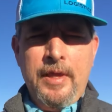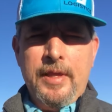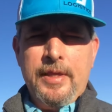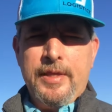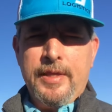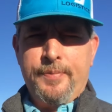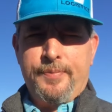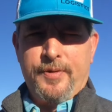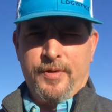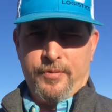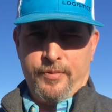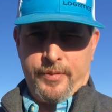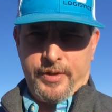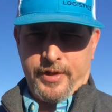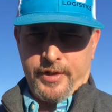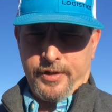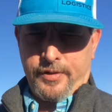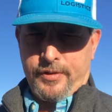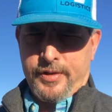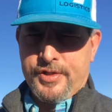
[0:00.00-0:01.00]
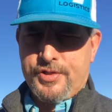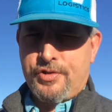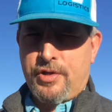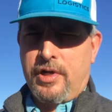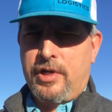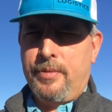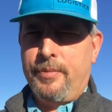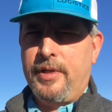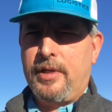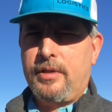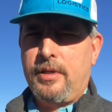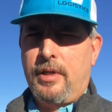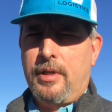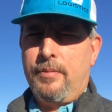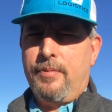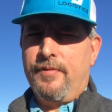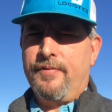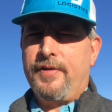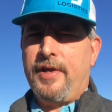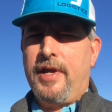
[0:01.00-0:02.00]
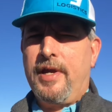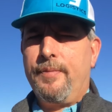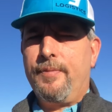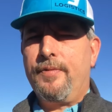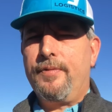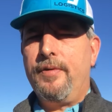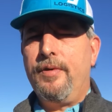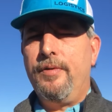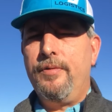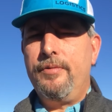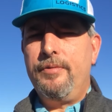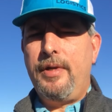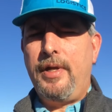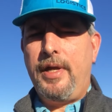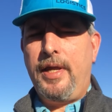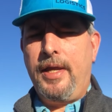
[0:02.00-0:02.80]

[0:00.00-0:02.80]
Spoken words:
the premier astronomy club of Cameroon,